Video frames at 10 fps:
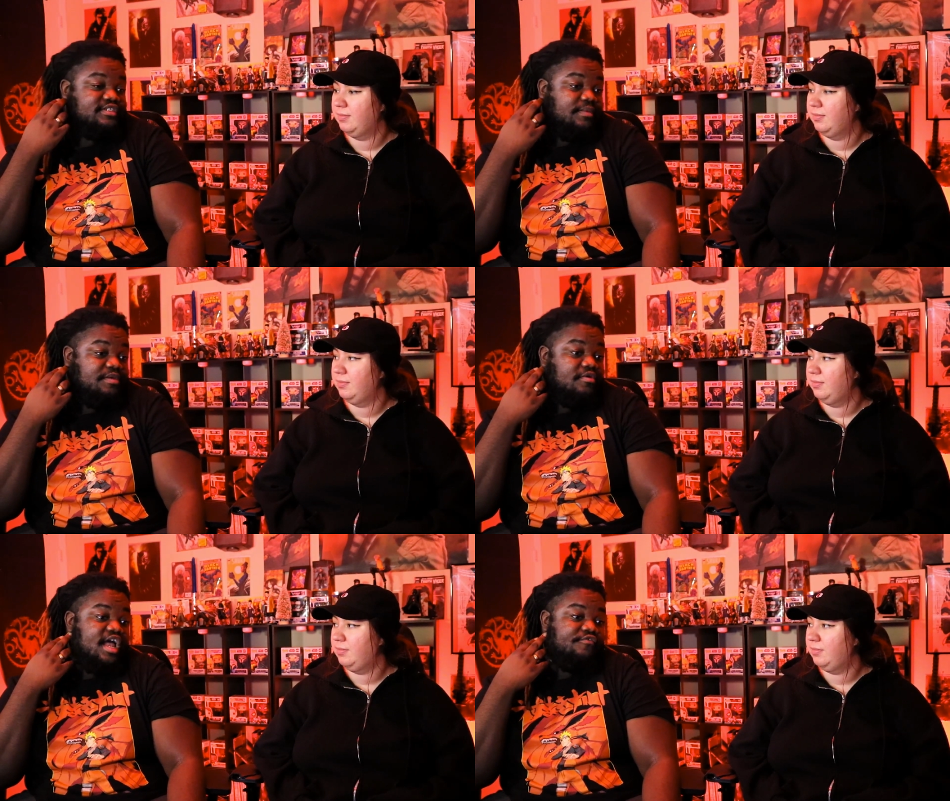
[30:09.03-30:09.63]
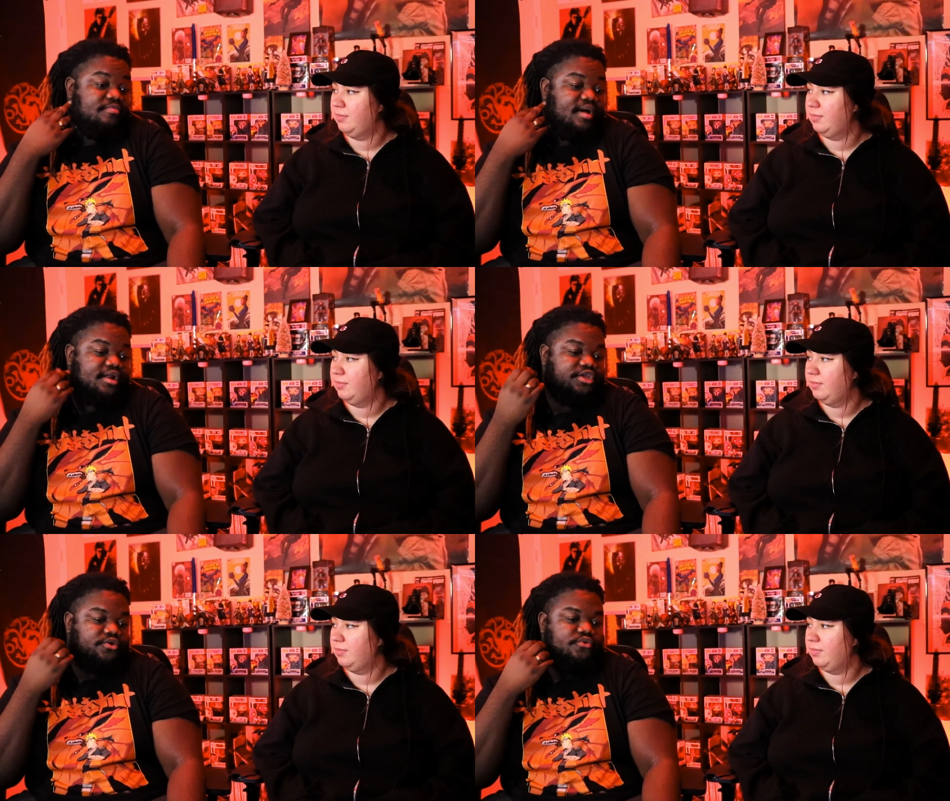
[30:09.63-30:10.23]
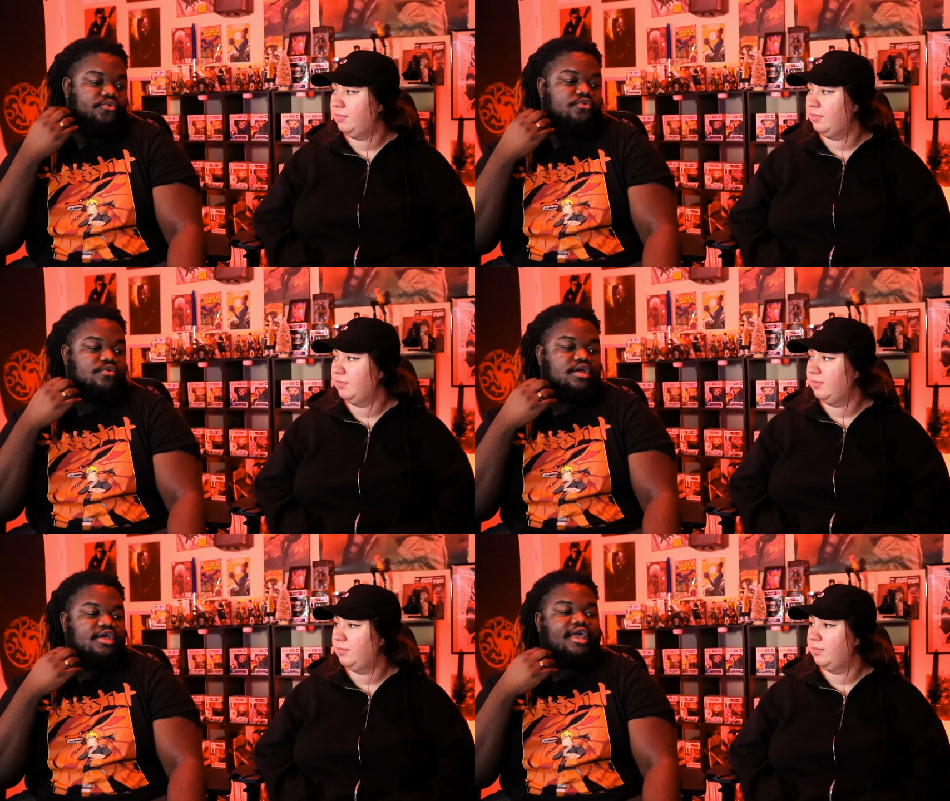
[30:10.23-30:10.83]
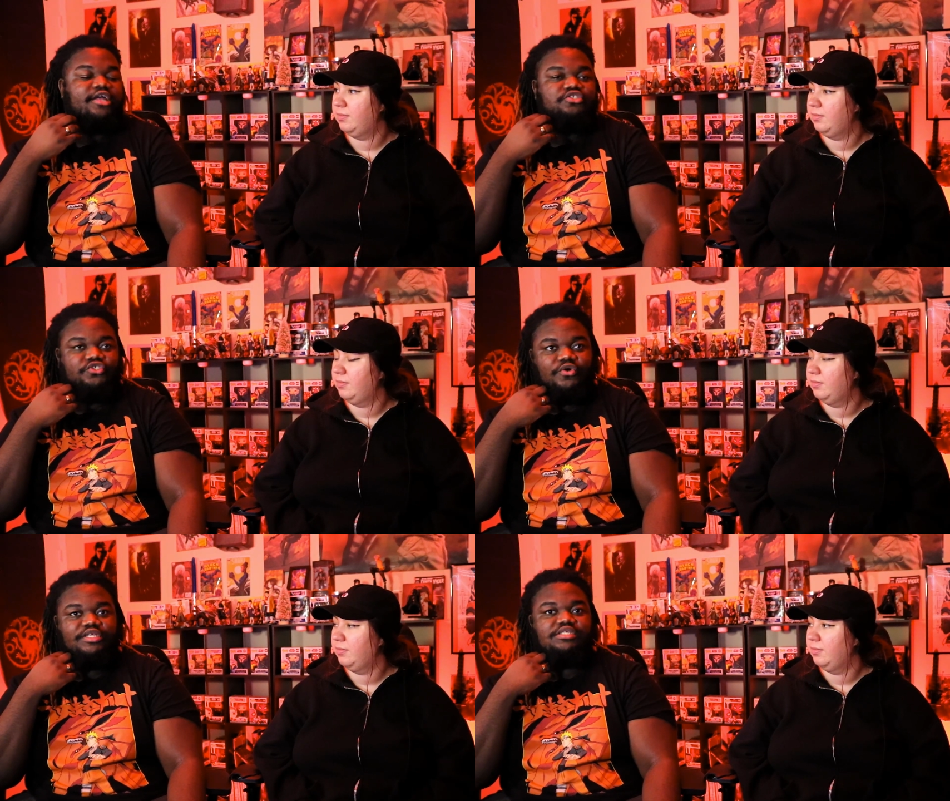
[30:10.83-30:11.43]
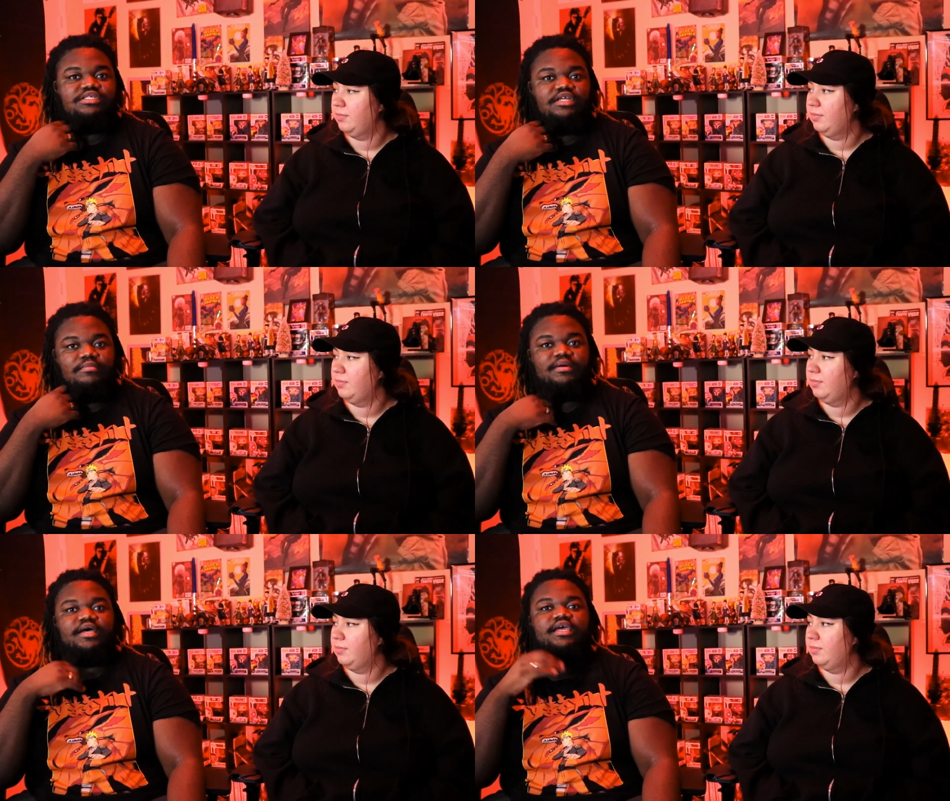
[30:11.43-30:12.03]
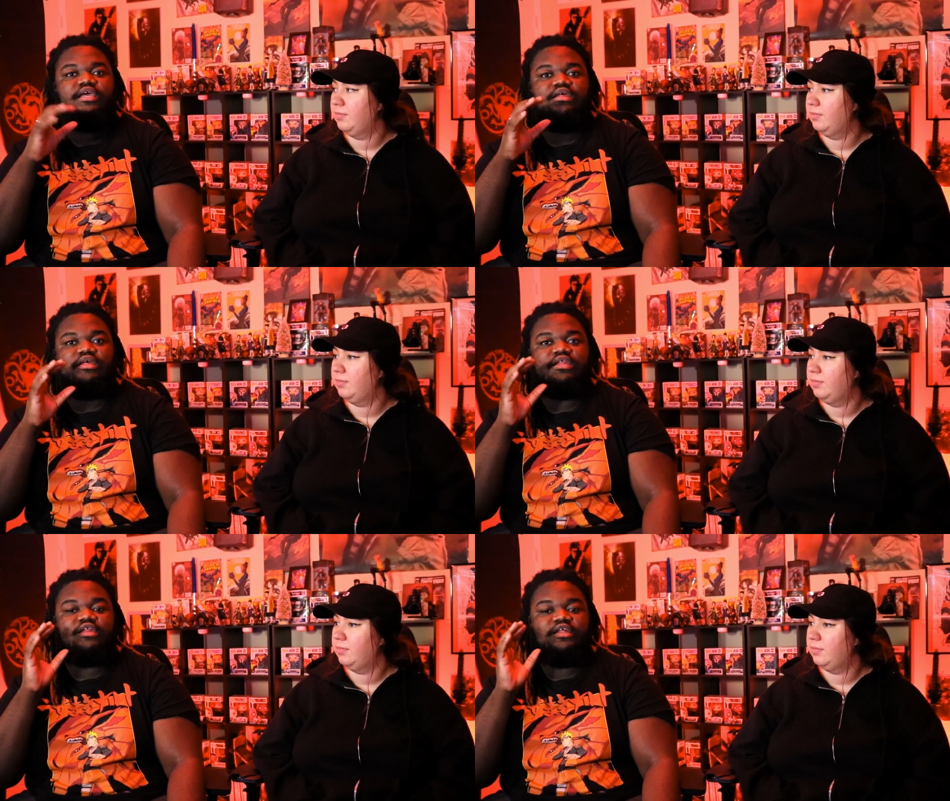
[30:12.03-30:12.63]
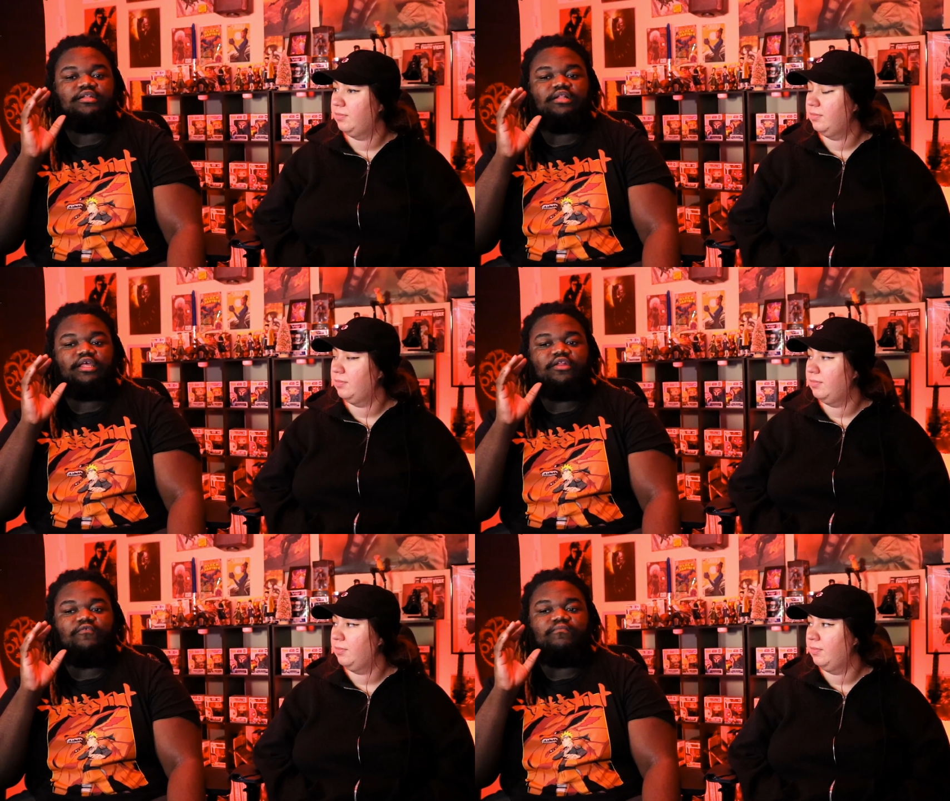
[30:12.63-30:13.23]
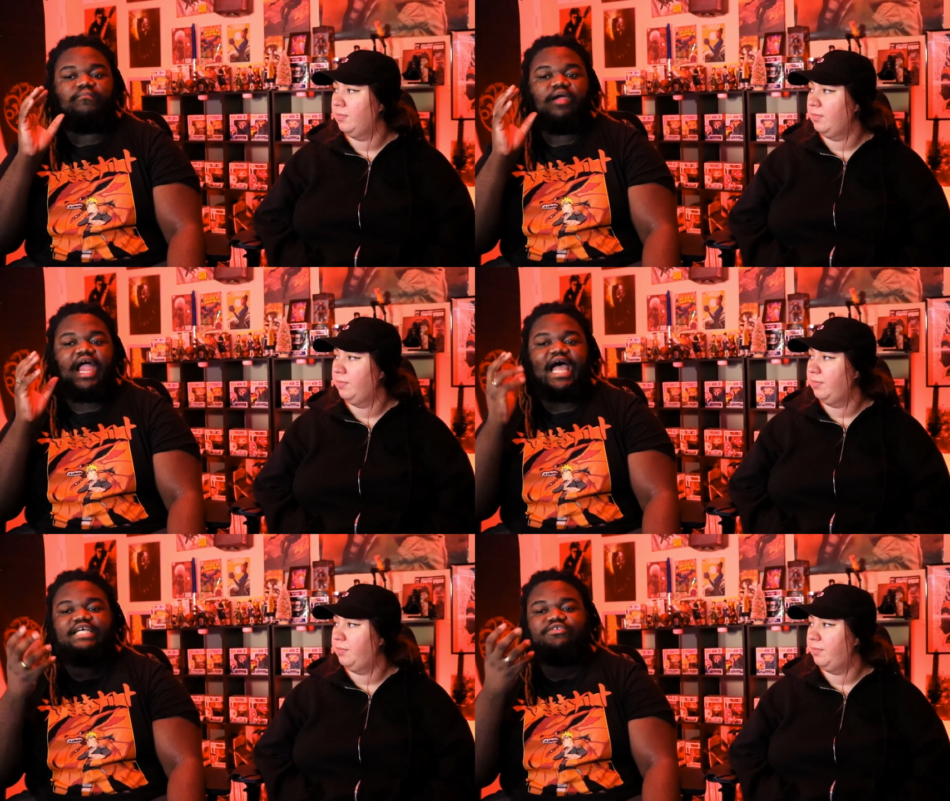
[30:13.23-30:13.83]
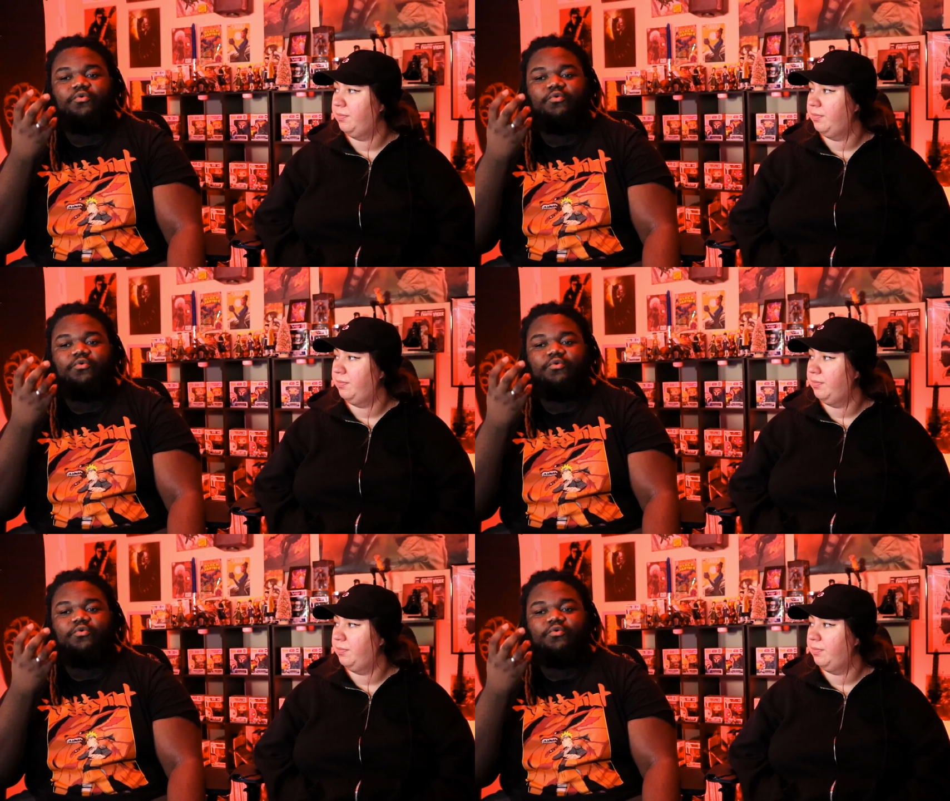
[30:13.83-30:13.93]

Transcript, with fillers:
Speaker 1: some people, everybody who enjoys cinema, you know, has a